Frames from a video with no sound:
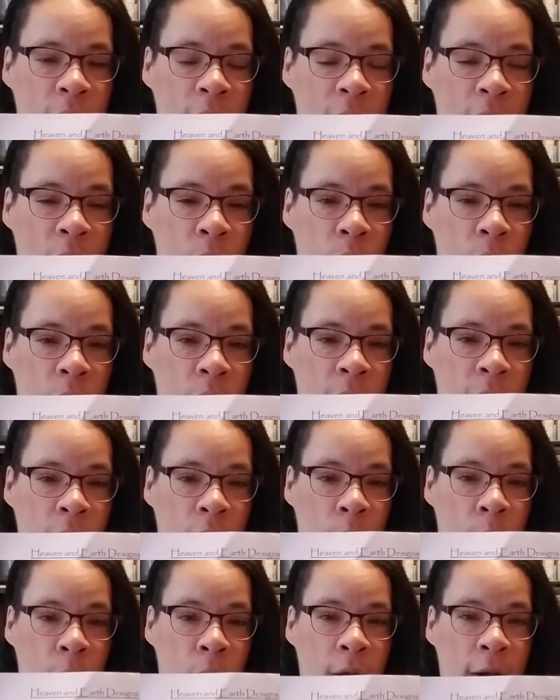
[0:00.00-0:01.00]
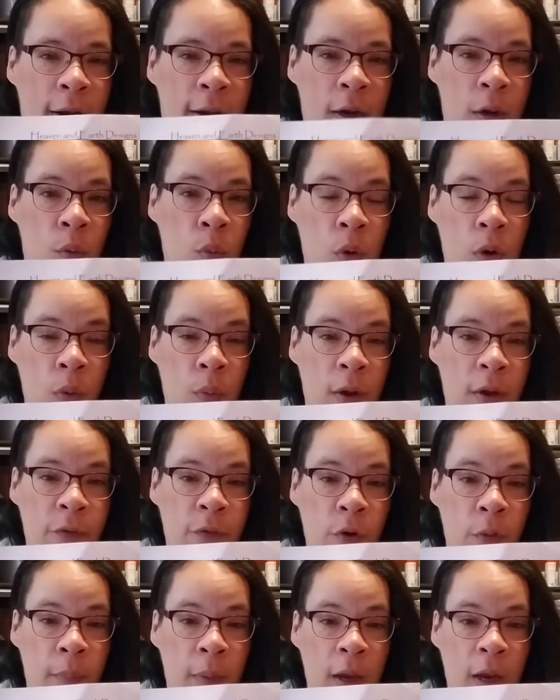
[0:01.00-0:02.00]
size there was available and I didn't want to
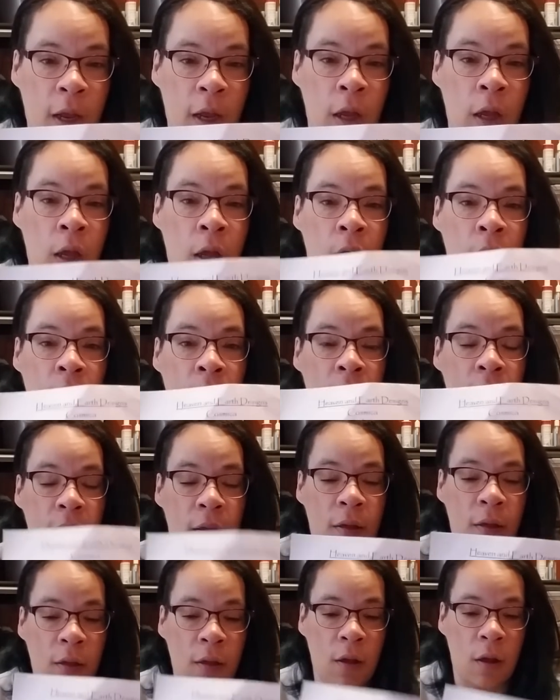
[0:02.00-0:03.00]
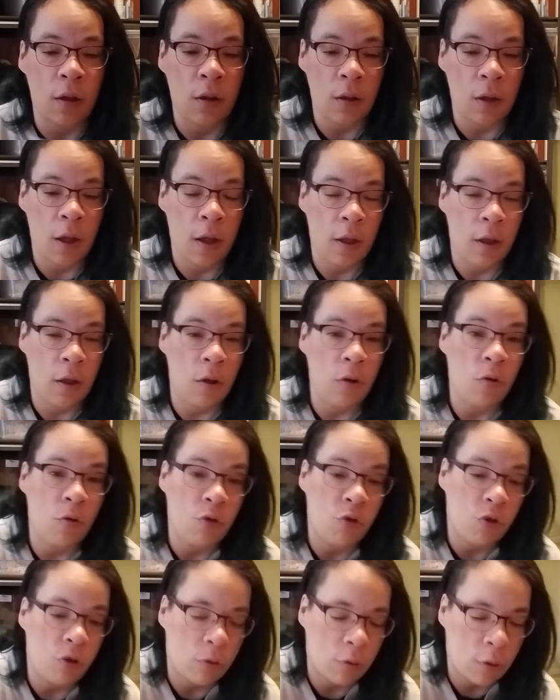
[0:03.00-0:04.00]
wait for a mini. This is a huge